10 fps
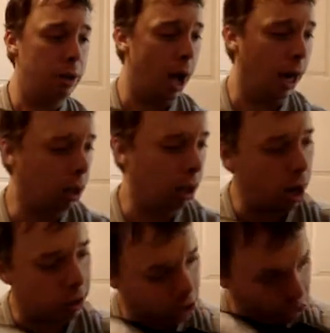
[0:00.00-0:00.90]
I
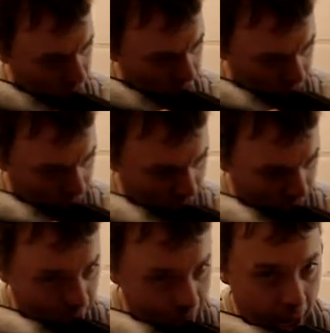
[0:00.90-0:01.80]
clocked this gun
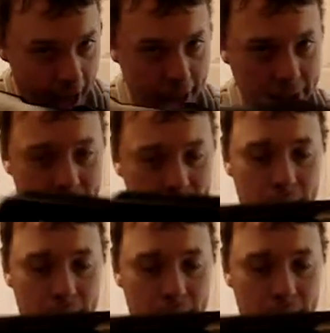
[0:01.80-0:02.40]
in at